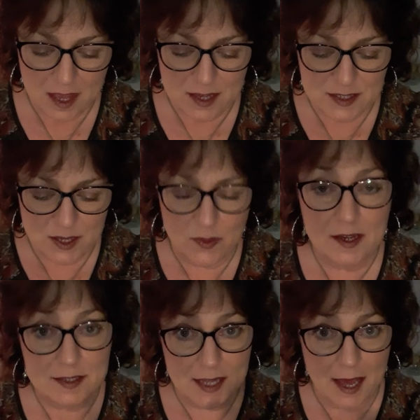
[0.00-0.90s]
So
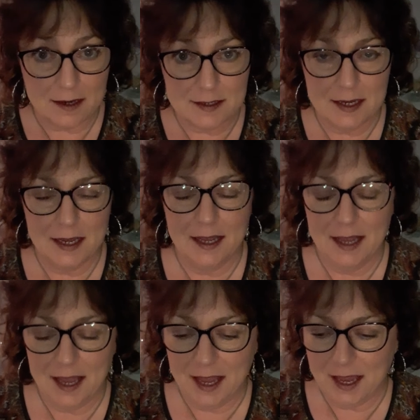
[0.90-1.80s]
there's that.
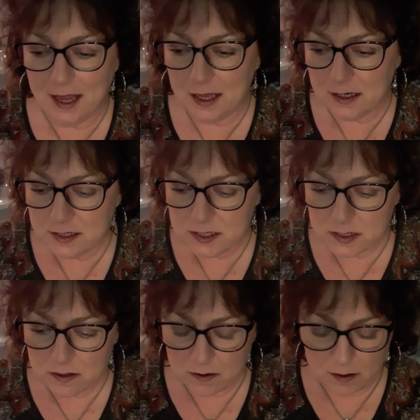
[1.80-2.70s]
And
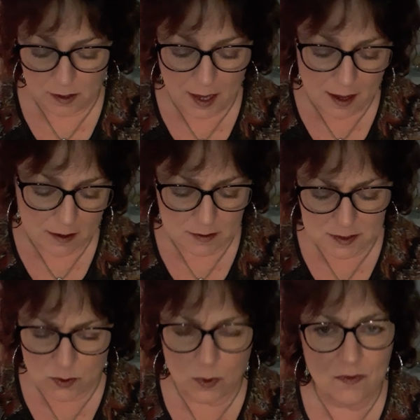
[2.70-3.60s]
yeah,
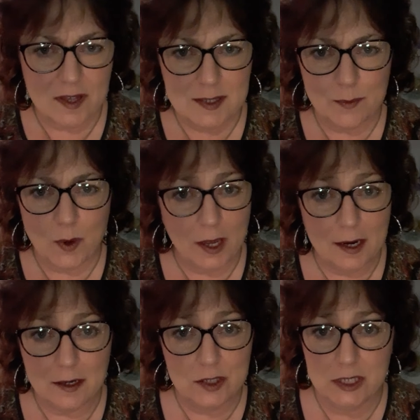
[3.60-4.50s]
so we've got some great
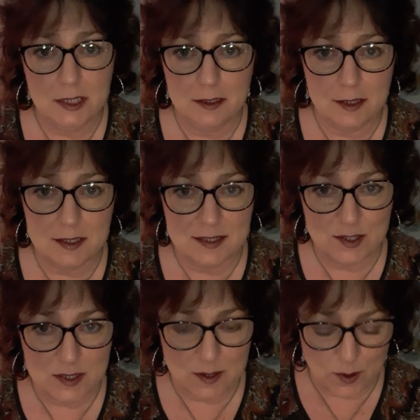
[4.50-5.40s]
energy that's
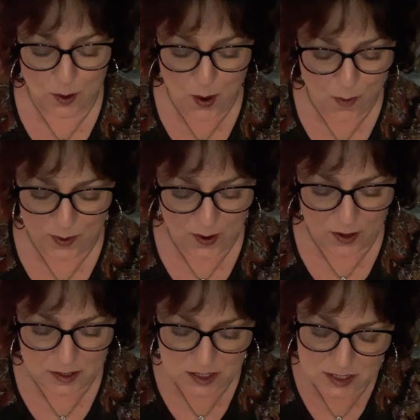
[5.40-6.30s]
just going
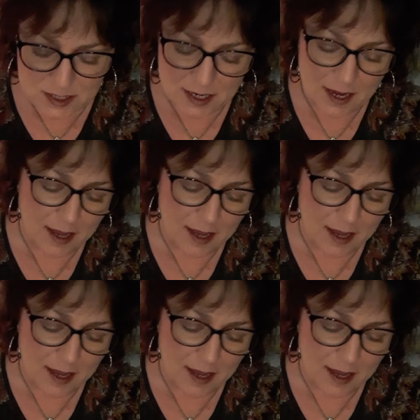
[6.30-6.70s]
on. It's just